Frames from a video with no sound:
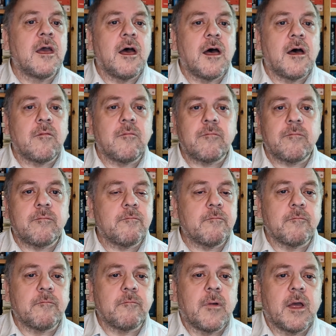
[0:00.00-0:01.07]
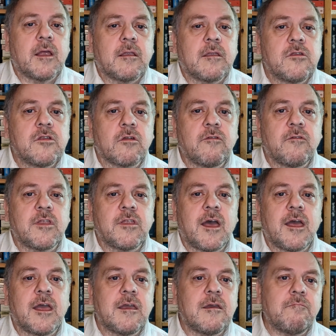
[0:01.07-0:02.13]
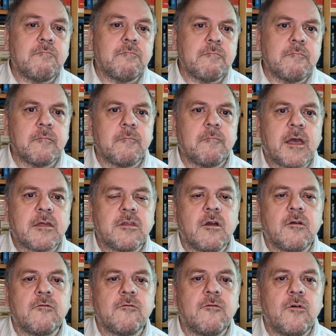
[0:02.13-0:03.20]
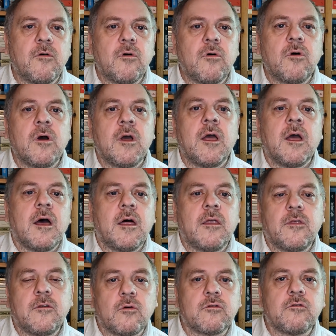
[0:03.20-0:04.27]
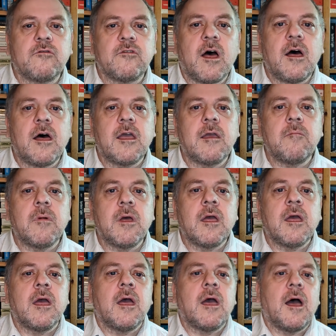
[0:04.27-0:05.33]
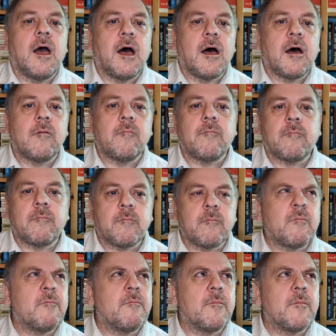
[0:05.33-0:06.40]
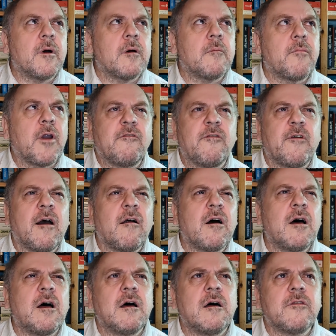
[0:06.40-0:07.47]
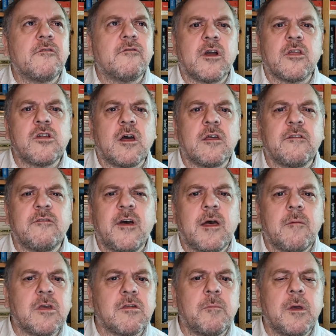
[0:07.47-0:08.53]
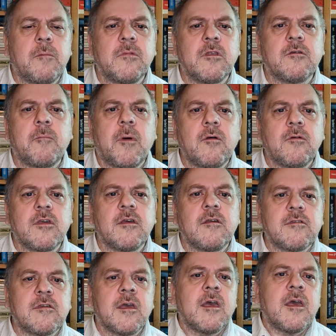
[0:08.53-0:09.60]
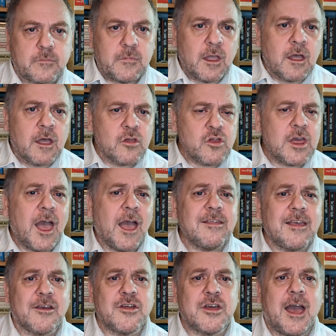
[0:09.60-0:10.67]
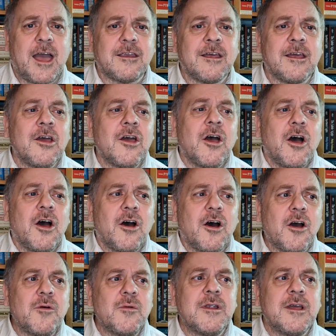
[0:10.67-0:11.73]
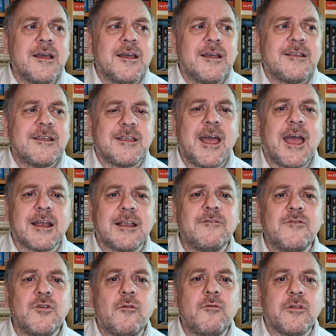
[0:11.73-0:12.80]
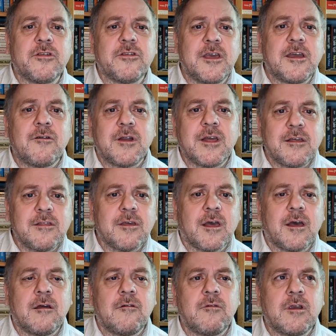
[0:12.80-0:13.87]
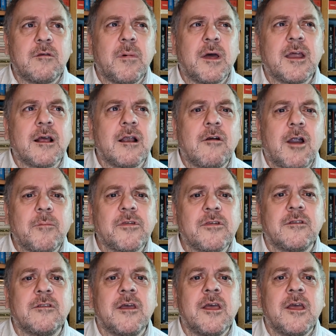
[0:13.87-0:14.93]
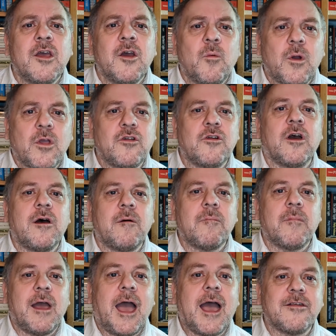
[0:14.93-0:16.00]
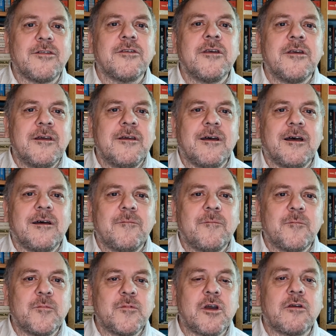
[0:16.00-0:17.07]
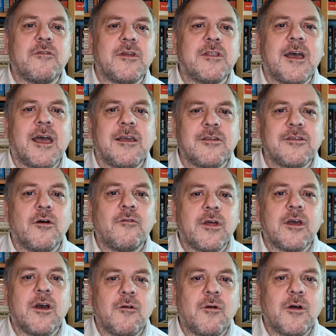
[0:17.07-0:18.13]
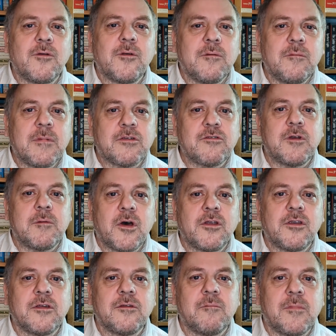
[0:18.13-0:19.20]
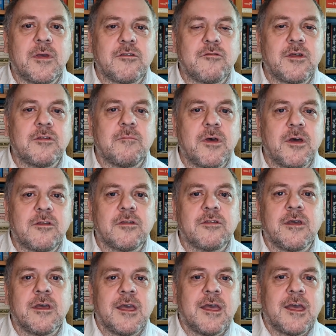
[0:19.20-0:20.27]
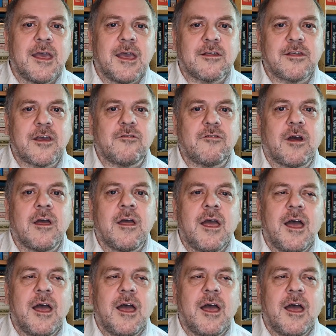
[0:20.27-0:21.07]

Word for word: Um, Josephine Tey, best known for uh, The Daughter of Time, um, uh, Brat Farrar, The Franchise Affair, Miss Pym Disposes. Uh, she has actually had her own detective novel series uh, written by Nicola Upson, which um, has uh, Josephine Tey solving her own mystery murder, mysteries and murders, etc.